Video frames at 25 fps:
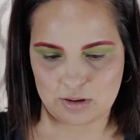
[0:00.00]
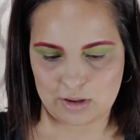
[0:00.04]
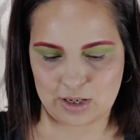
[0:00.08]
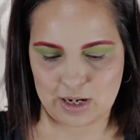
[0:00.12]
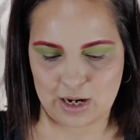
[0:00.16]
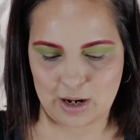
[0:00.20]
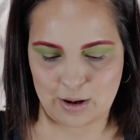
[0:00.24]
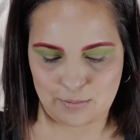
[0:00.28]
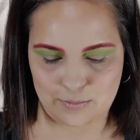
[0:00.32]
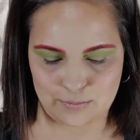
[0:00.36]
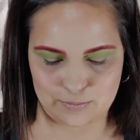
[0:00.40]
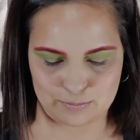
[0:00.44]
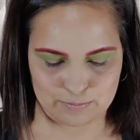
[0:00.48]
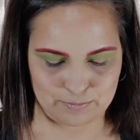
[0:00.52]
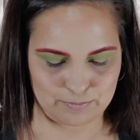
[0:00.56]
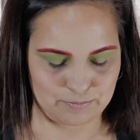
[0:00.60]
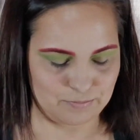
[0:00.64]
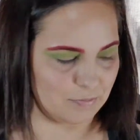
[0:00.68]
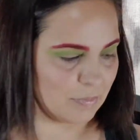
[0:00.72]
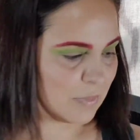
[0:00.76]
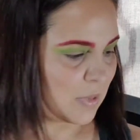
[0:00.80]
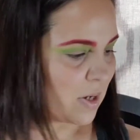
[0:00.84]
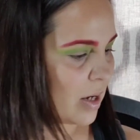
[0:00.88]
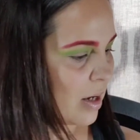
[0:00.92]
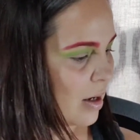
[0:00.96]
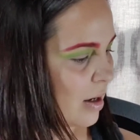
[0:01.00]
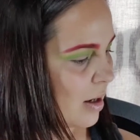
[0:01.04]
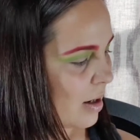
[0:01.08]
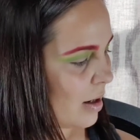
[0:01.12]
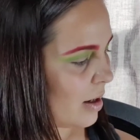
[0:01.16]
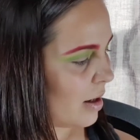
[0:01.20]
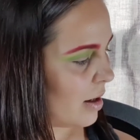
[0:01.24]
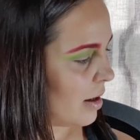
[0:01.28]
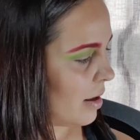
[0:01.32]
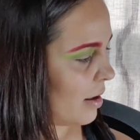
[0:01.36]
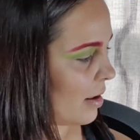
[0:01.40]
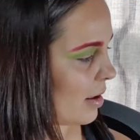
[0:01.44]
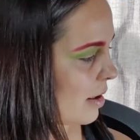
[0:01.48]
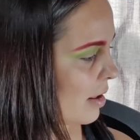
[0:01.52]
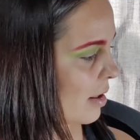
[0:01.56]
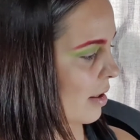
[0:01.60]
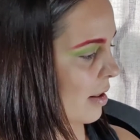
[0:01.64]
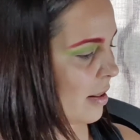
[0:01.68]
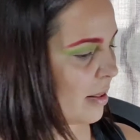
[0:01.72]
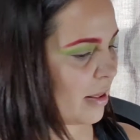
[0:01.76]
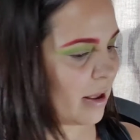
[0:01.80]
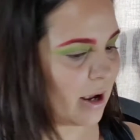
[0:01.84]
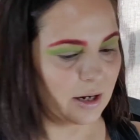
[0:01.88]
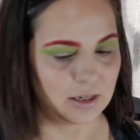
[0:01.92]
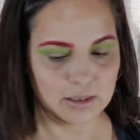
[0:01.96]
Yep,
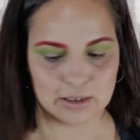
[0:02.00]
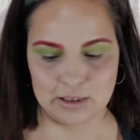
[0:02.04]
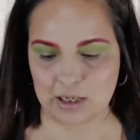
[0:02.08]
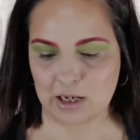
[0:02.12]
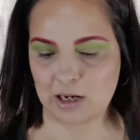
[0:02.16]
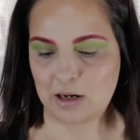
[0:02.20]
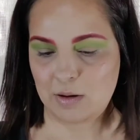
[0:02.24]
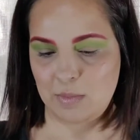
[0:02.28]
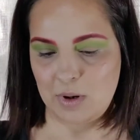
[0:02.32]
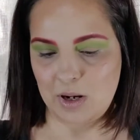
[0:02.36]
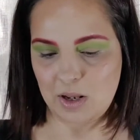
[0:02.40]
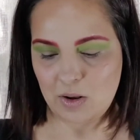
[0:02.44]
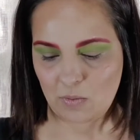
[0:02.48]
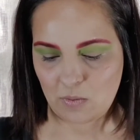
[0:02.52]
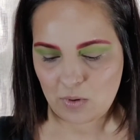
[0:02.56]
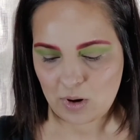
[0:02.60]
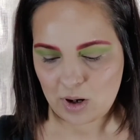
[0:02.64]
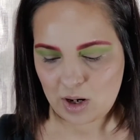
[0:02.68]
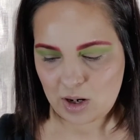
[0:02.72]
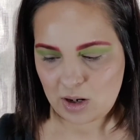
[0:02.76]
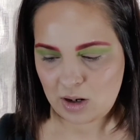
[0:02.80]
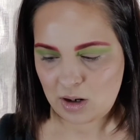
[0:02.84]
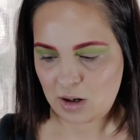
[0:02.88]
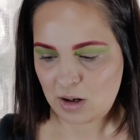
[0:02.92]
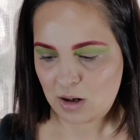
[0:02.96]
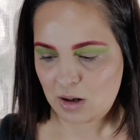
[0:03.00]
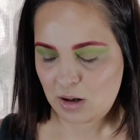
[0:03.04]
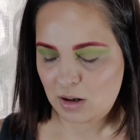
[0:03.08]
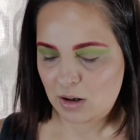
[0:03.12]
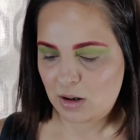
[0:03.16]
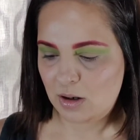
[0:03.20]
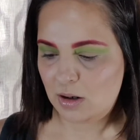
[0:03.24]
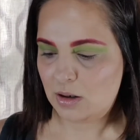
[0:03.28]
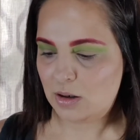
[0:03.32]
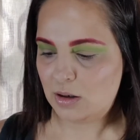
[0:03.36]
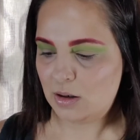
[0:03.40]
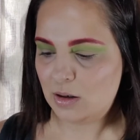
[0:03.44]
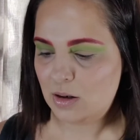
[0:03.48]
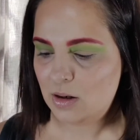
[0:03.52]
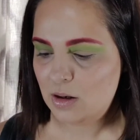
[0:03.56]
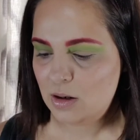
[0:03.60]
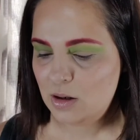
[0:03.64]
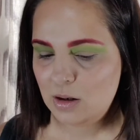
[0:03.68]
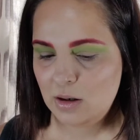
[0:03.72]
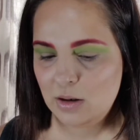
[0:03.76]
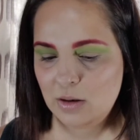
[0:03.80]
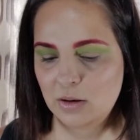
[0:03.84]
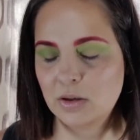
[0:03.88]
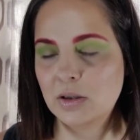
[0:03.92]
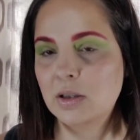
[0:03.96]
that's gonna be the one.
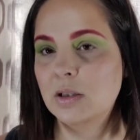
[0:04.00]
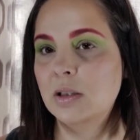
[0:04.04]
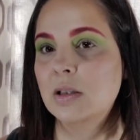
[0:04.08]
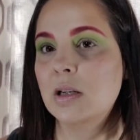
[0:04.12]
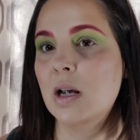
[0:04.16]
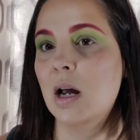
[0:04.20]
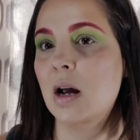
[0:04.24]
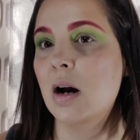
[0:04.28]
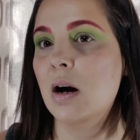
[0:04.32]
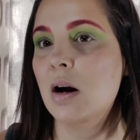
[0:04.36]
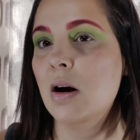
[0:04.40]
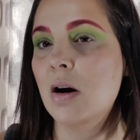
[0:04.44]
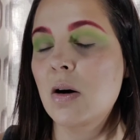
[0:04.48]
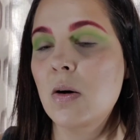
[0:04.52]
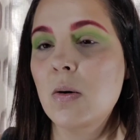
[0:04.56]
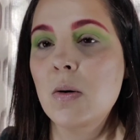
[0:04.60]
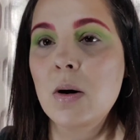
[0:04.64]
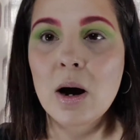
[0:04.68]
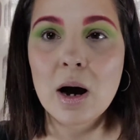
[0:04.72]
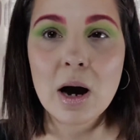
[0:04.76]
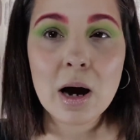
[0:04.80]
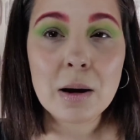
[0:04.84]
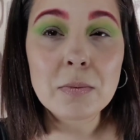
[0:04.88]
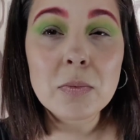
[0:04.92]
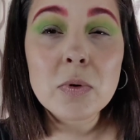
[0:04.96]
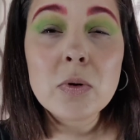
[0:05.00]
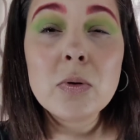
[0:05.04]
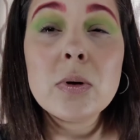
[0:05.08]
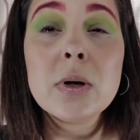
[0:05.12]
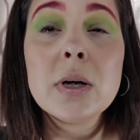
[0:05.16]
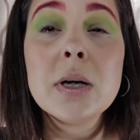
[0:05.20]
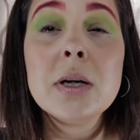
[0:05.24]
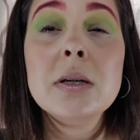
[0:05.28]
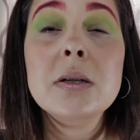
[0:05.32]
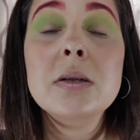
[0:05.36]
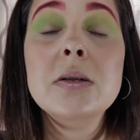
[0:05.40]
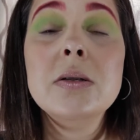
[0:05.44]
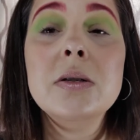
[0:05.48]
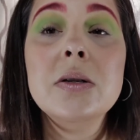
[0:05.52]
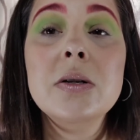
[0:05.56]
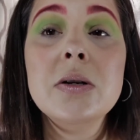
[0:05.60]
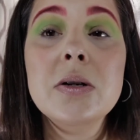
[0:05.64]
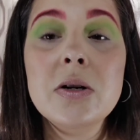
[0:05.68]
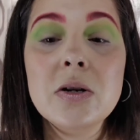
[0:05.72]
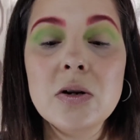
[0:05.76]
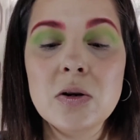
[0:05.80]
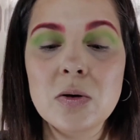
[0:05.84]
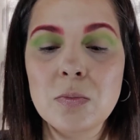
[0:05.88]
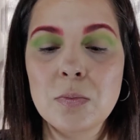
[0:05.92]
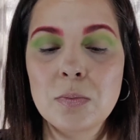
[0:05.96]
So I'm going
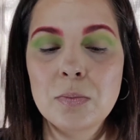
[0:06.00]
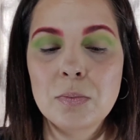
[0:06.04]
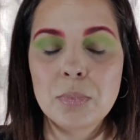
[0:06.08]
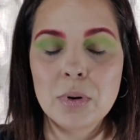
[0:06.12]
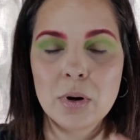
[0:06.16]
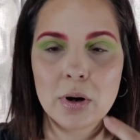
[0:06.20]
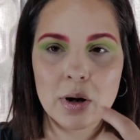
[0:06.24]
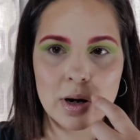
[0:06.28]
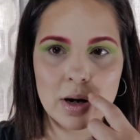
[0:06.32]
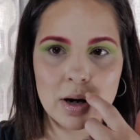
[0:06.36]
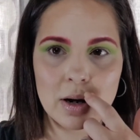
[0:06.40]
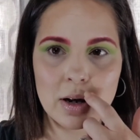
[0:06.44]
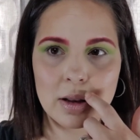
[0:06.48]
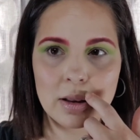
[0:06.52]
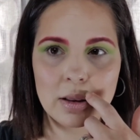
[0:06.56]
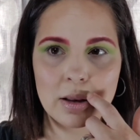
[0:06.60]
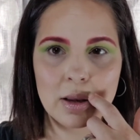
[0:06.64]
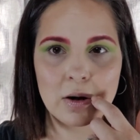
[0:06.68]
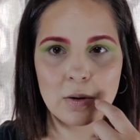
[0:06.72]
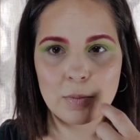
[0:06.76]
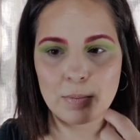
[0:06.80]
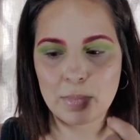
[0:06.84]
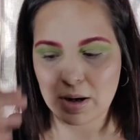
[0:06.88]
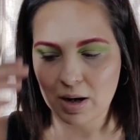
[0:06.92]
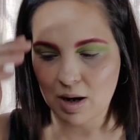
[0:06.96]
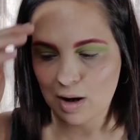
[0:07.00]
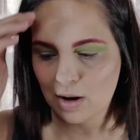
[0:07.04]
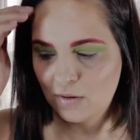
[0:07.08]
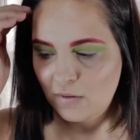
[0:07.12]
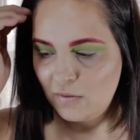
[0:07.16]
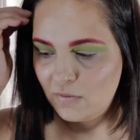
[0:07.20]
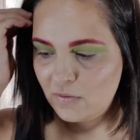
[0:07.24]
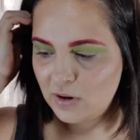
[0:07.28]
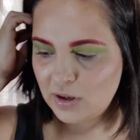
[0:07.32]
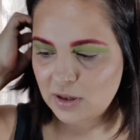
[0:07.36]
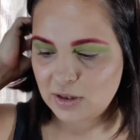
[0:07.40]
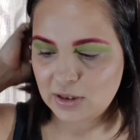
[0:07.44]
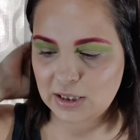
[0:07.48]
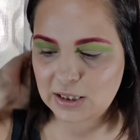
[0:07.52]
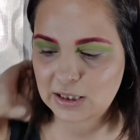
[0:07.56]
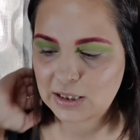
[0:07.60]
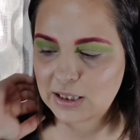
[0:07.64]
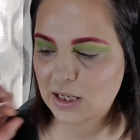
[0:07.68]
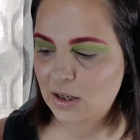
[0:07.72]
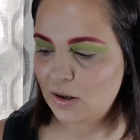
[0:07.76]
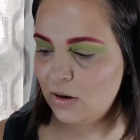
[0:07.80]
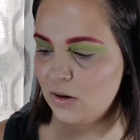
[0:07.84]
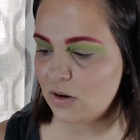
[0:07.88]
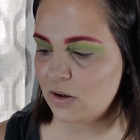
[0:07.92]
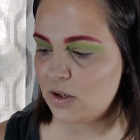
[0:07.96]
to put a little bit of
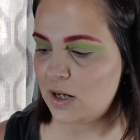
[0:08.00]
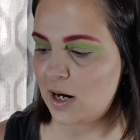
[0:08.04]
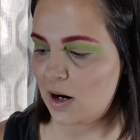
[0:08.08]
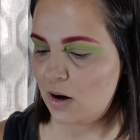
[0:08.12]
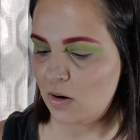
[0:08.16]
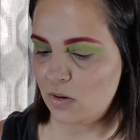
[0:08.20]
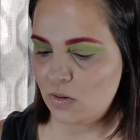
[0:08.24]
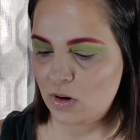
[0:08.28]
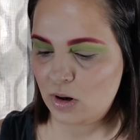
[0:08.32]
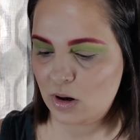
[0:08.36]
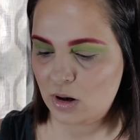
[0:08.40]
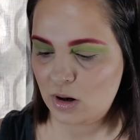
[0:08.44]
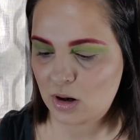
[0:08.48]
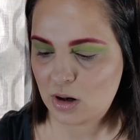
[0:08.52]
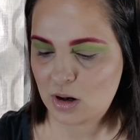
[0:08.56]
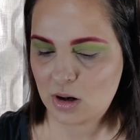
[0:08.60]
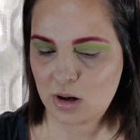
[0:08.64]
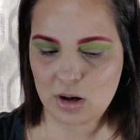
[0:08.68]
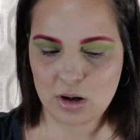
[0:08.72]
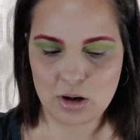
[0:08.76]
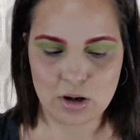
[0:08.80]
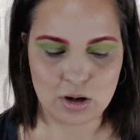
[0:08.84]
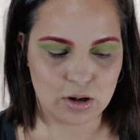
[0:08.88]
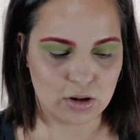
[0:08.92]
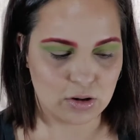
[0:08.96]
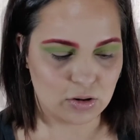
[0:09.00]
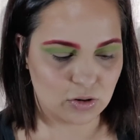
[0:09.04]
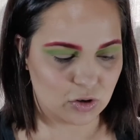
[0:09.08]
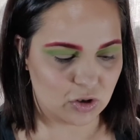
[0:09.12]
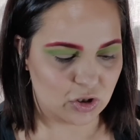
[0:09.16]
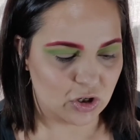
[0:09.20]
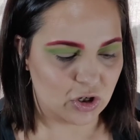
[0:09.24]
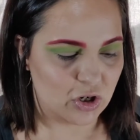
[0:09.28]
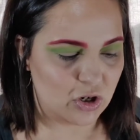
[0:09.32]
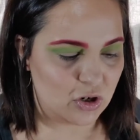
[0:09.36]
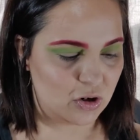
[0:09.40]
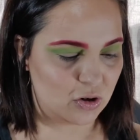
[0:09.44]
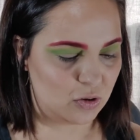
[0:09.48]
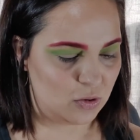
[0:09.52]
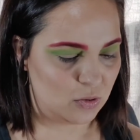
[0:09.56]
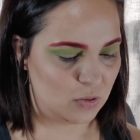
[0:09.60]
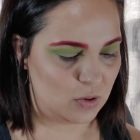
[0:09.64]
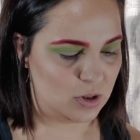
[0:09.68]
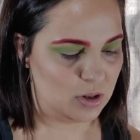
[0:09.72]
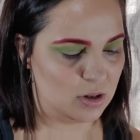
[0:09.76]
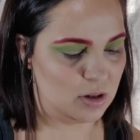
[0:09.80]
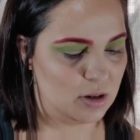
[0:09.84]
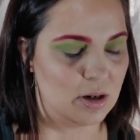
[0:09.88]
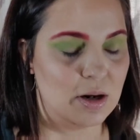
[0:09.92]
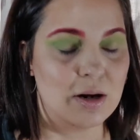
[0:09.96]
concealer down
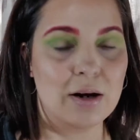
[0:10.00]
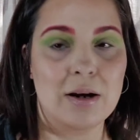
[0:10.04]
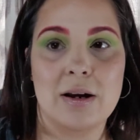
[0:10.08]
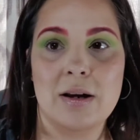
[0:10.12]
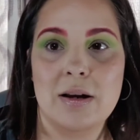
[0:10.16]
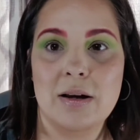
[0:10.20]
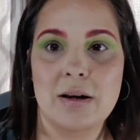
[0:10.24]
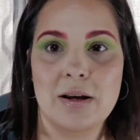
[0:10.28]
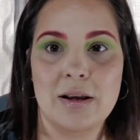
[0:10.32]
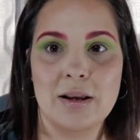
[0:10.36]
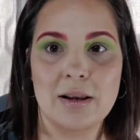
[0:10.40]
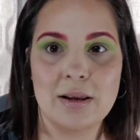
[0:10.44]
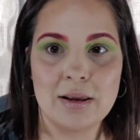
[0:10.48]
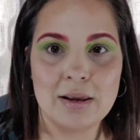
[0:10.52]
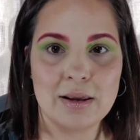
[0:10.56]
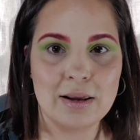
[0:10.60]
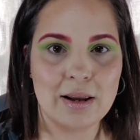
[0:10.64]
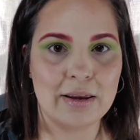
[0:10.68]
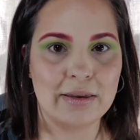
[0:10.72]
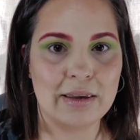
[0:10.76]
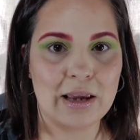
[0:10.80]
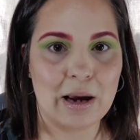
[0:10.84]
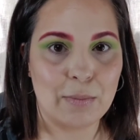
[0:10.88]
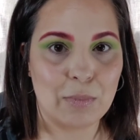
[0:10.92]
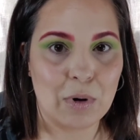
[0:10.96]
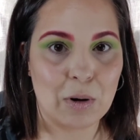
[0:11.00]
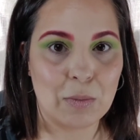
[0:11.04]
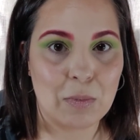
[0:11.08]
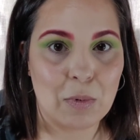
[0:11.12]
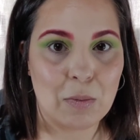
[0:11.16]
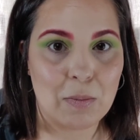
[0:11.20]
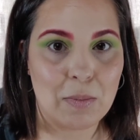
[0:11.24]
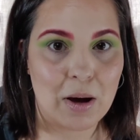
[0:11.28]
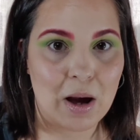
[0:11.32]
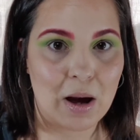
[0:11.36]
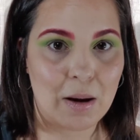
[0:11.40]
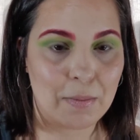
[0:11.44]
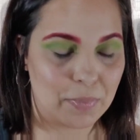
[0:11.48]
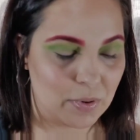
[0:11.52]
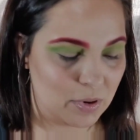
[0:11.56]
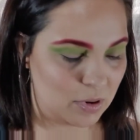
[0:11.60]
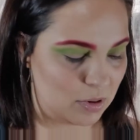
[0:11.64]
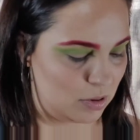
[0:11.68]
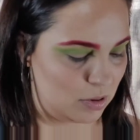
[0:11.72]
to let that purple pop.